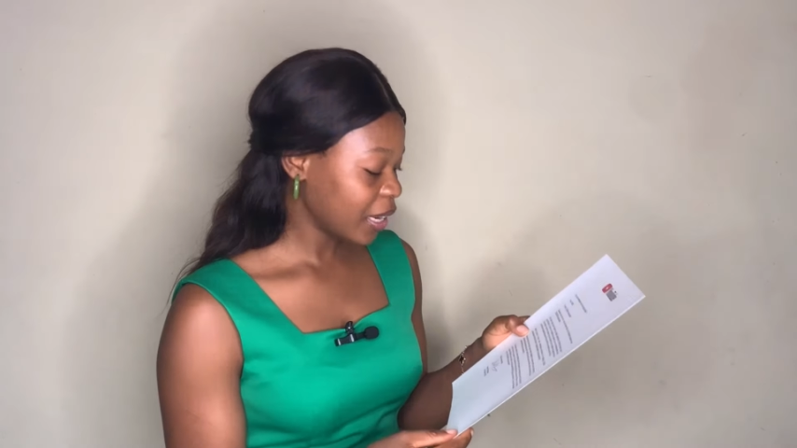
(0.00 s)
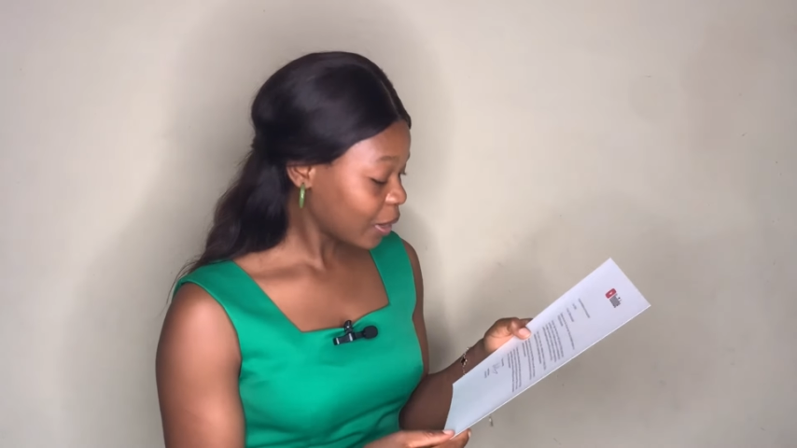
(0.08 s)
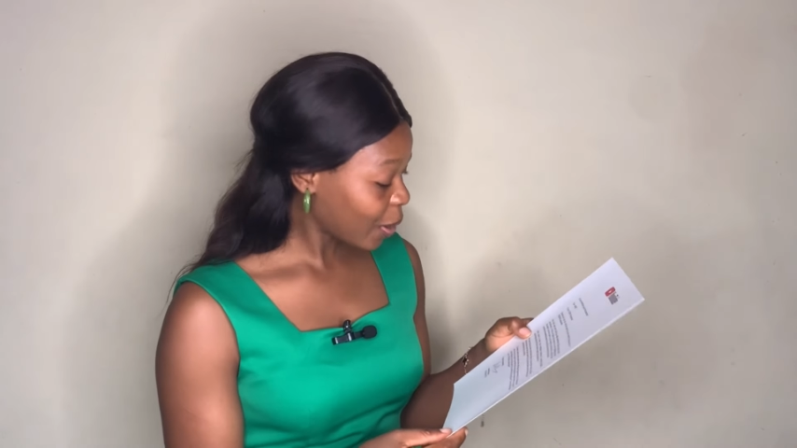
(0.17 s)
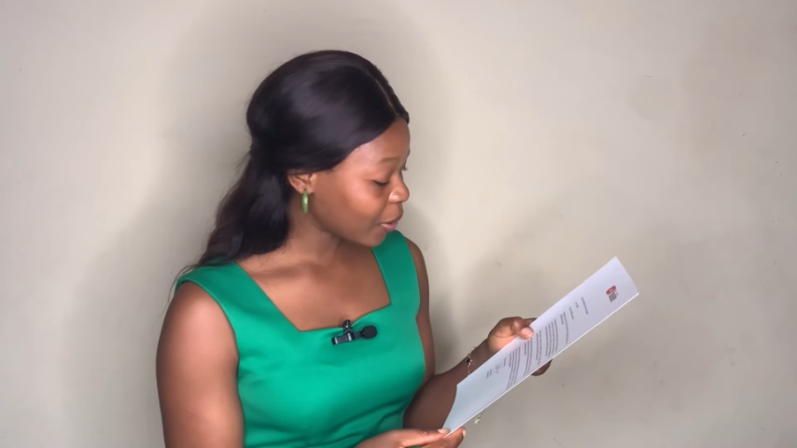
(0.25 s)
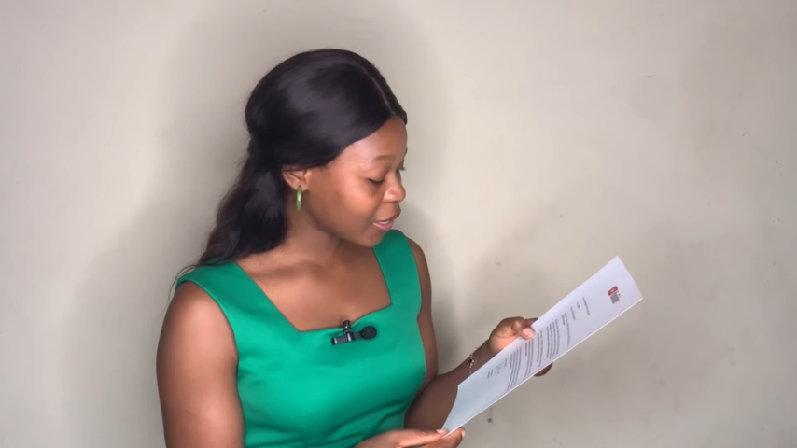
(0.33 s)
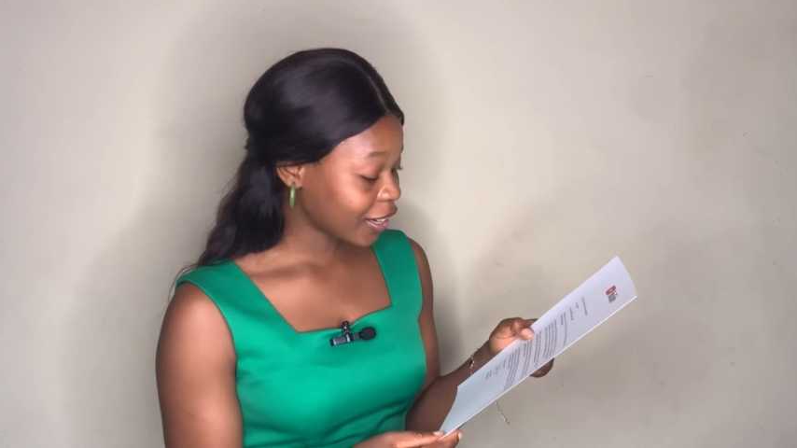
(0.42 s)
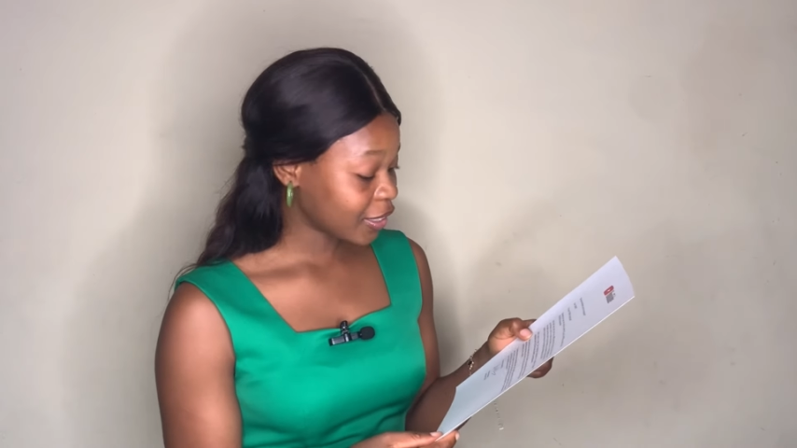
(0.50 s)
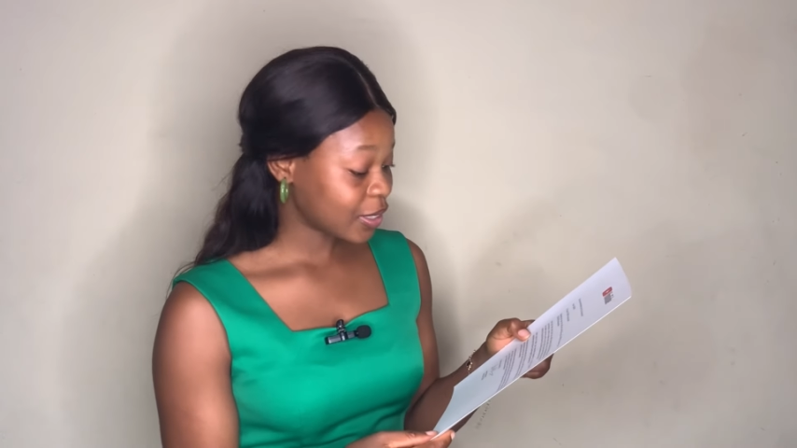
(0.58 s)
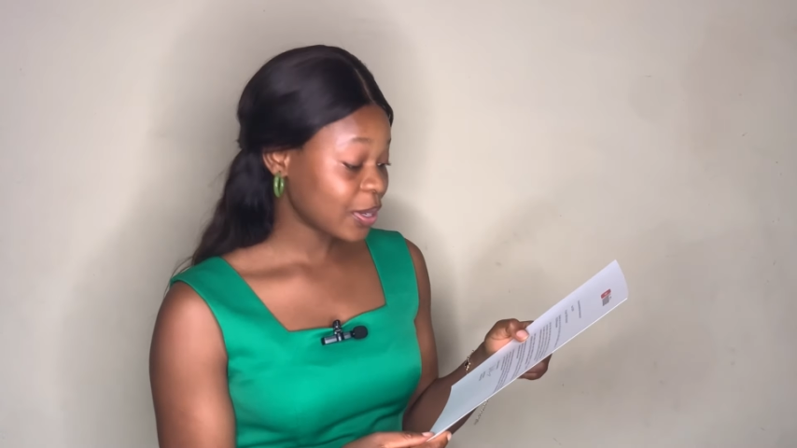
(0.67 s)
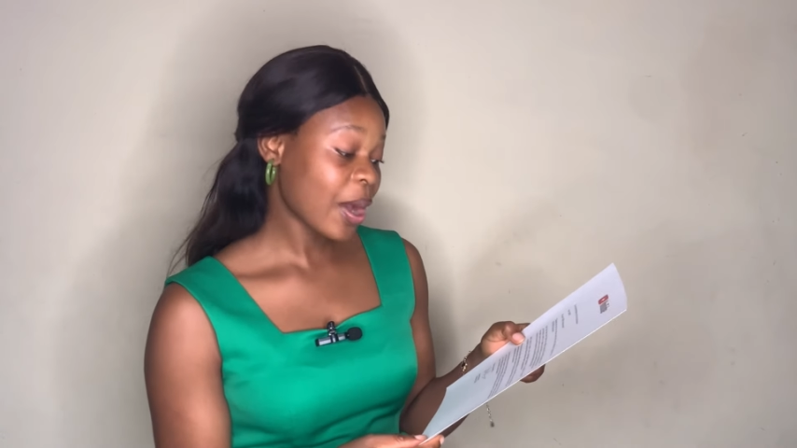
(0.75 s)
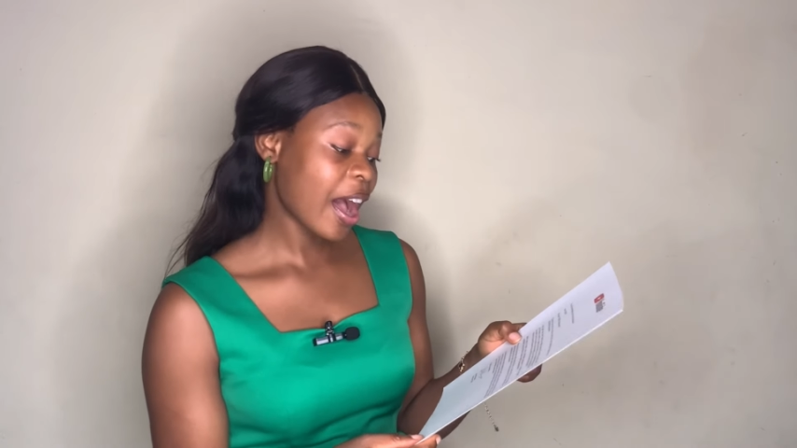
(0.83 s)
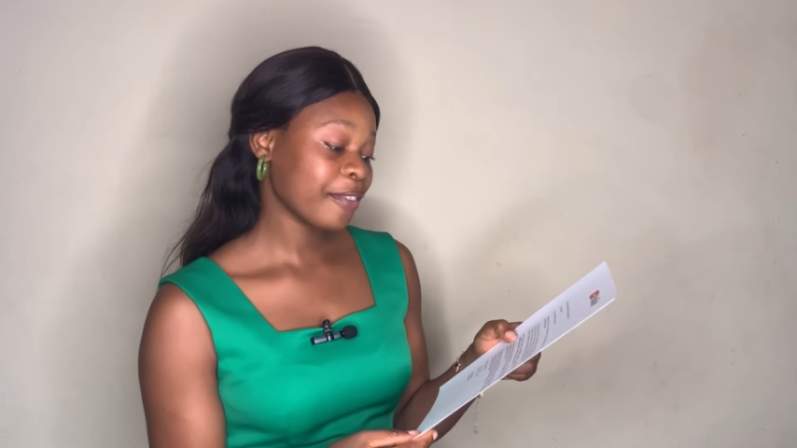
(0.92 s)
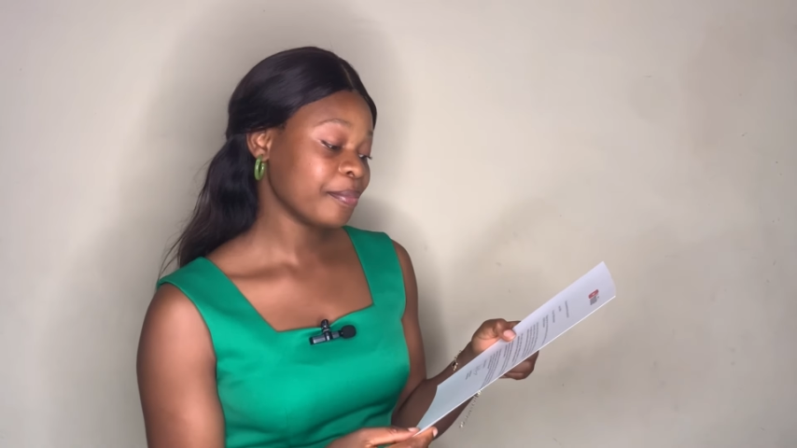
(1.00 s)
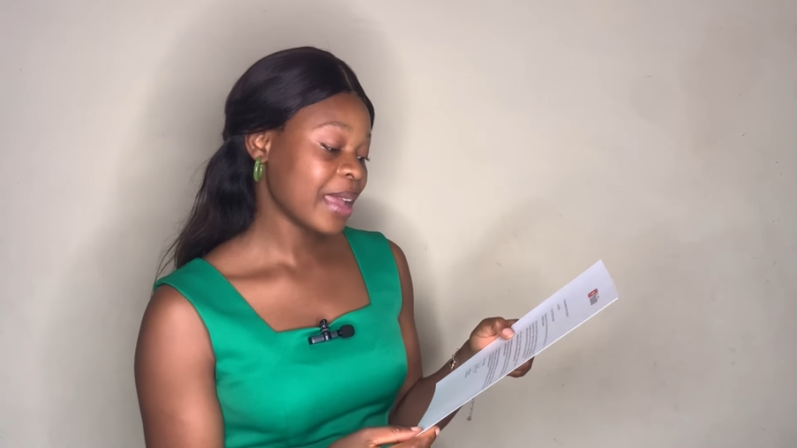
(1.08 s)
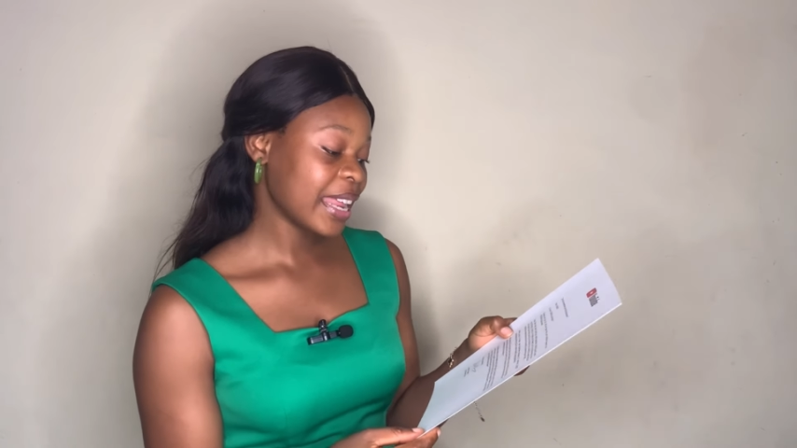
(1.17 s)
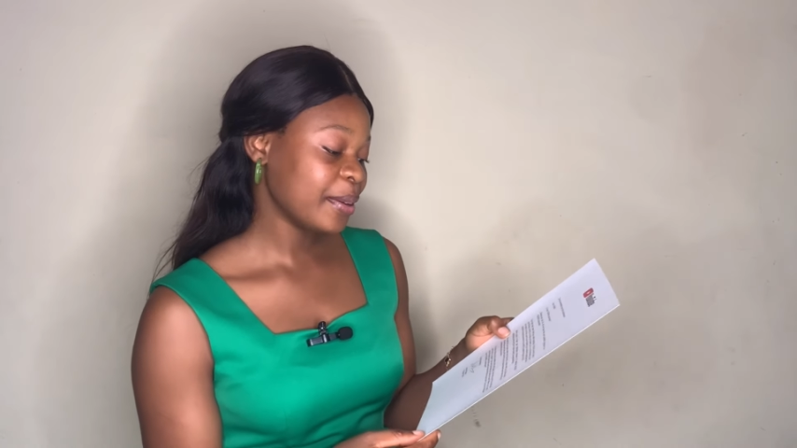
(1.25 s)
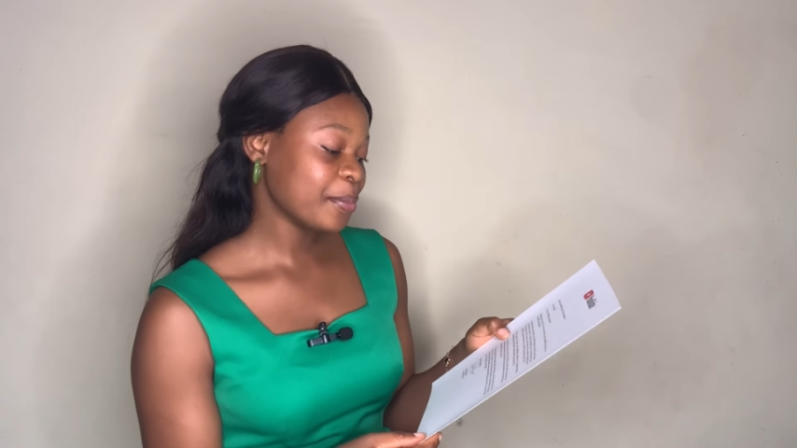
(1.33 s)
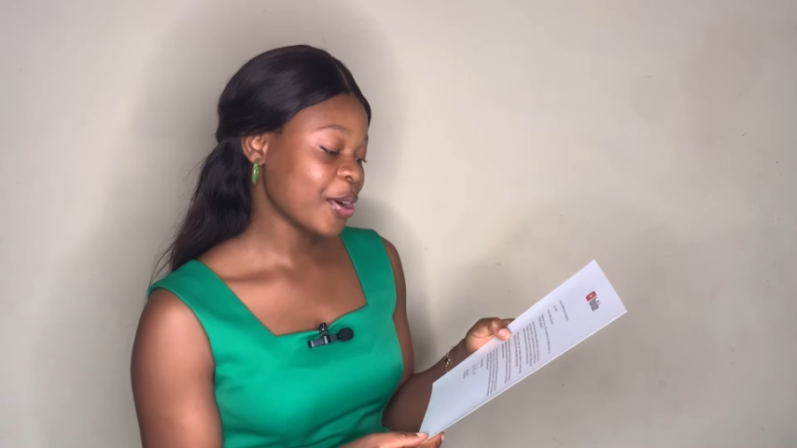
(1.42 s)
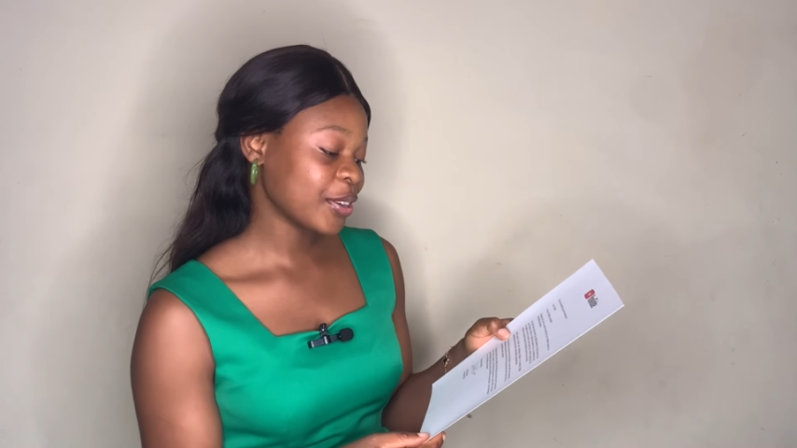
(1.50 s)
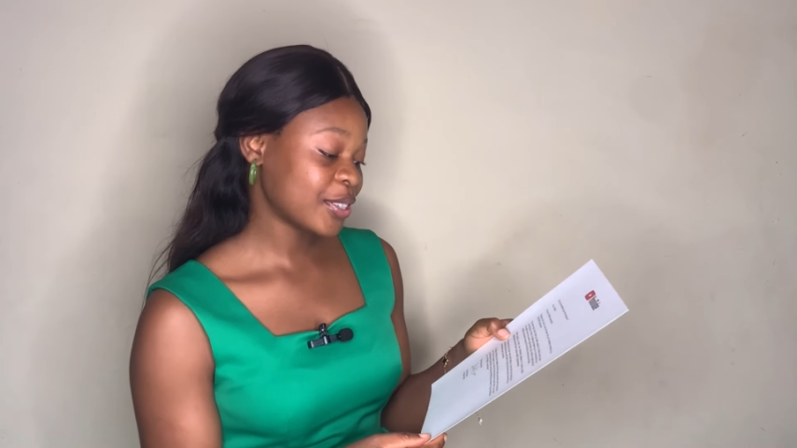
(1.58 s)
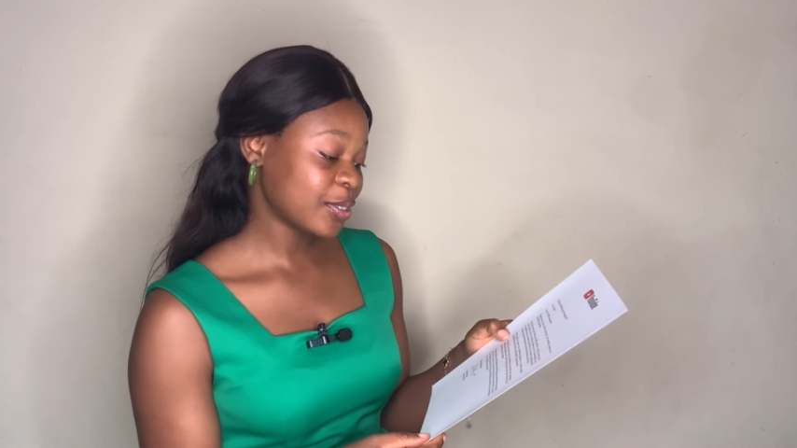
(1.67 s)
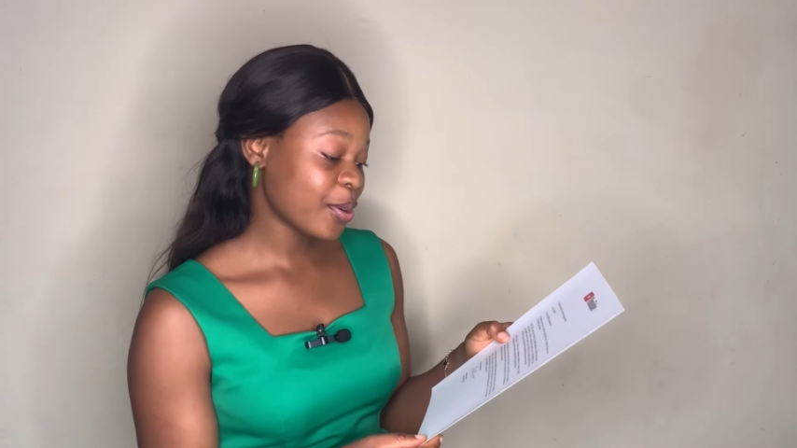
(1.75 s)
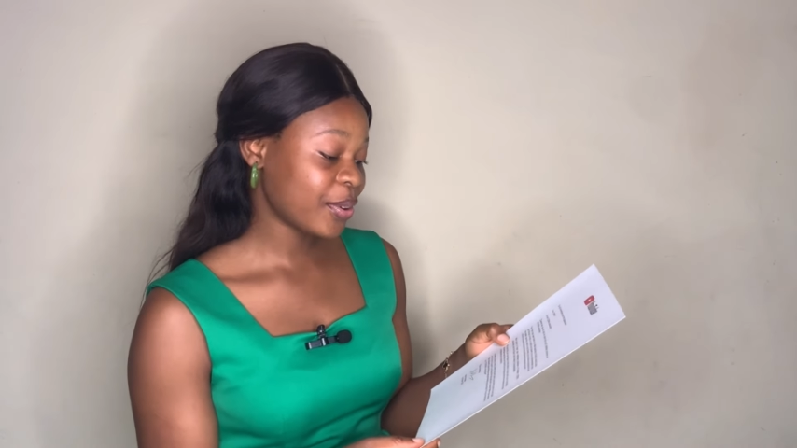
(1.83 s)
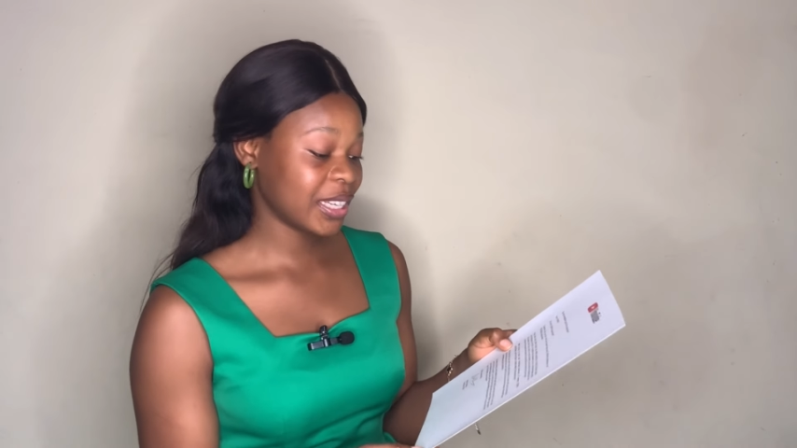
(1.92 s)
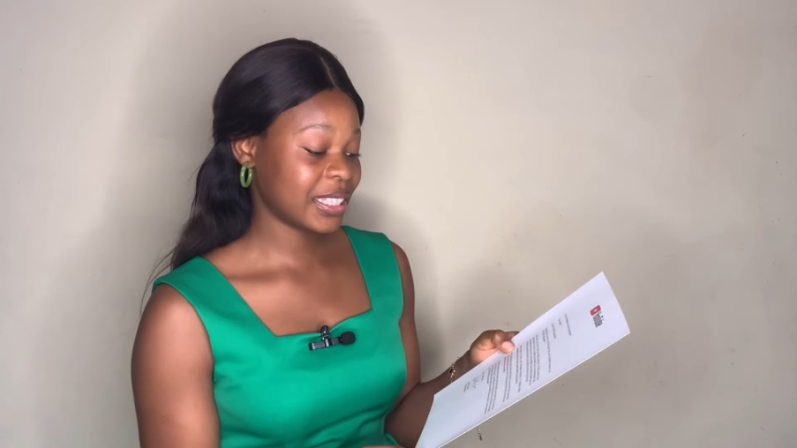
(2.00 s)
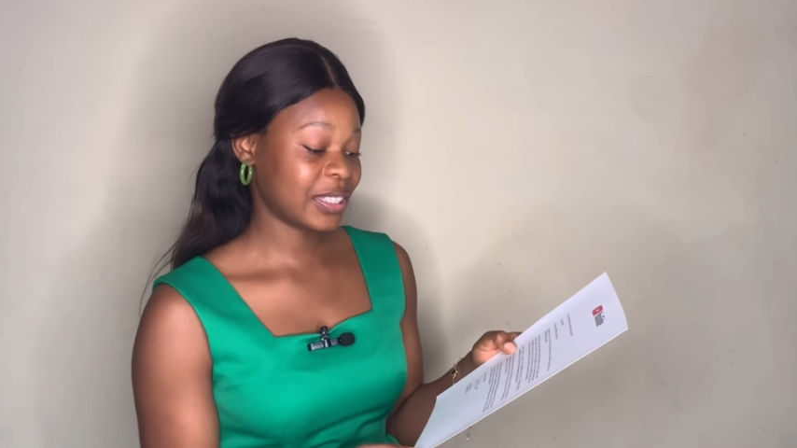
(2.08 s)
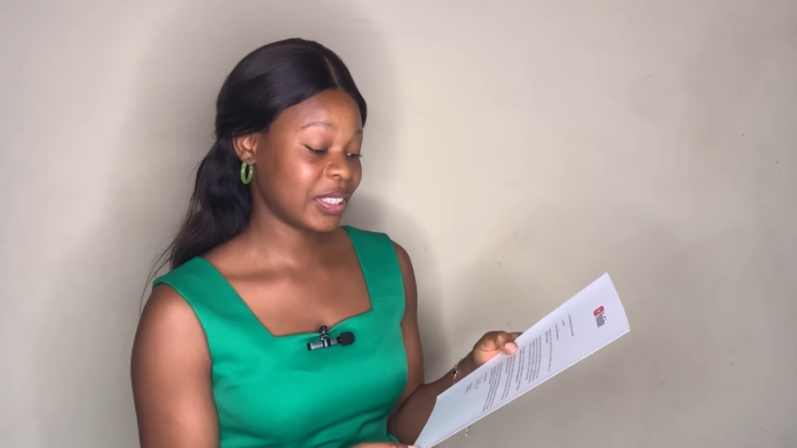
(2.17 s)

know that you have many more stories